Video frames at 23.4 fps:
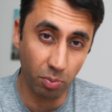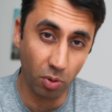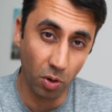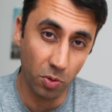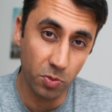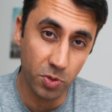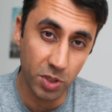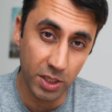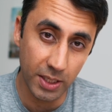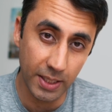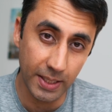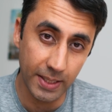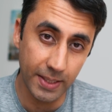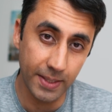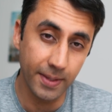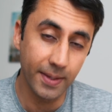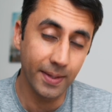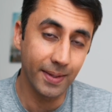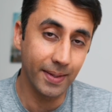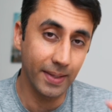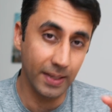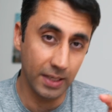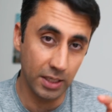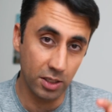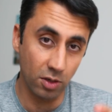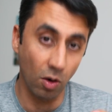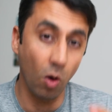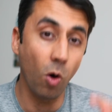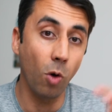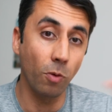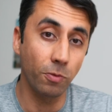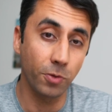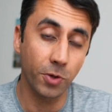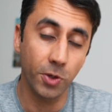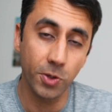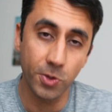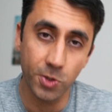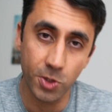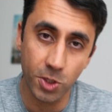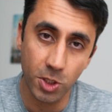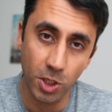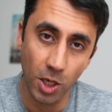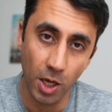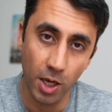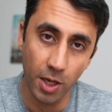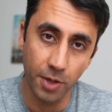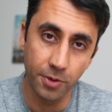protein that is of
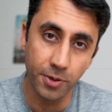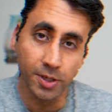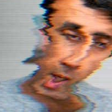concern.